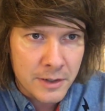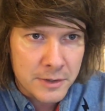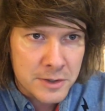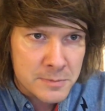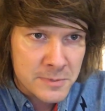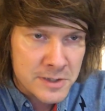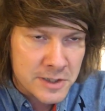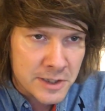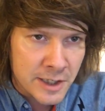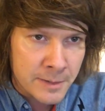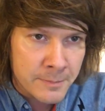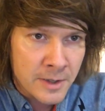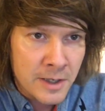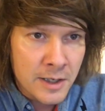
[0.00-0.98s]
Just missed your
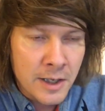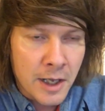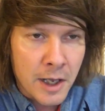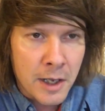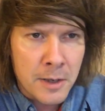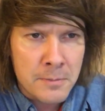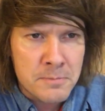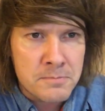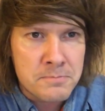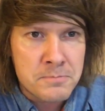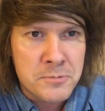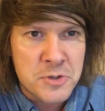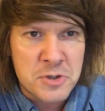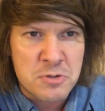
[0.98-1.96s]
name.
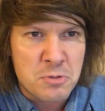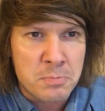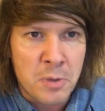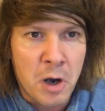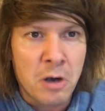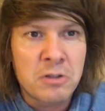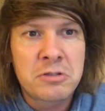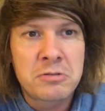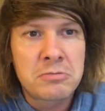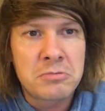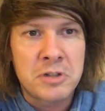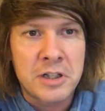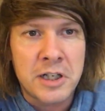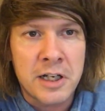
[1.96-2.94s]
Just a box
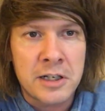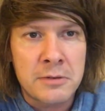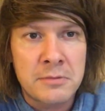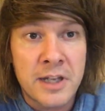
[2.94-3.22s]
at the end.